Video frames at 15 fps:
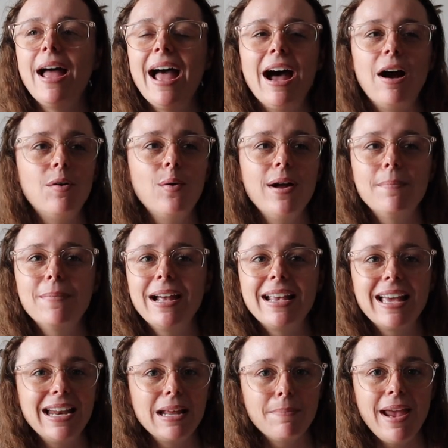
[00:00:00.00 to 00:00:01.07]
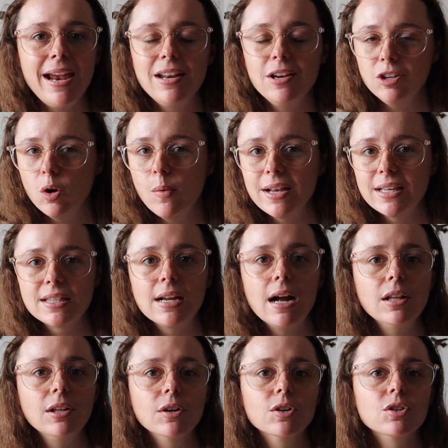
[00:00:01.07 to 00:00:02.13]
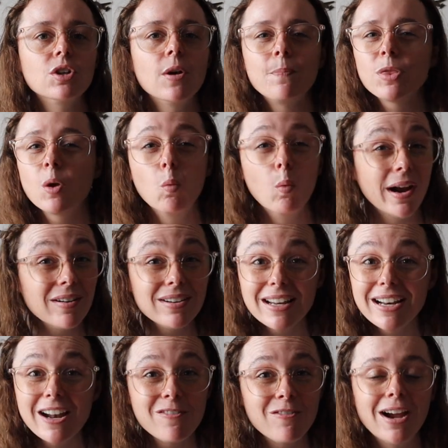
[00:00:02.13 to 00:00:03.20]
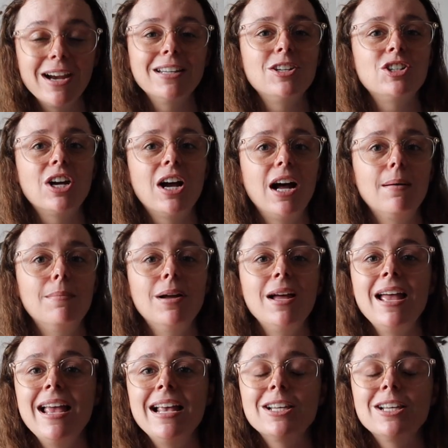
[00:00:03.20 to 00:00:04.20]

How am I getting paid in US dollars? Where did I find a job?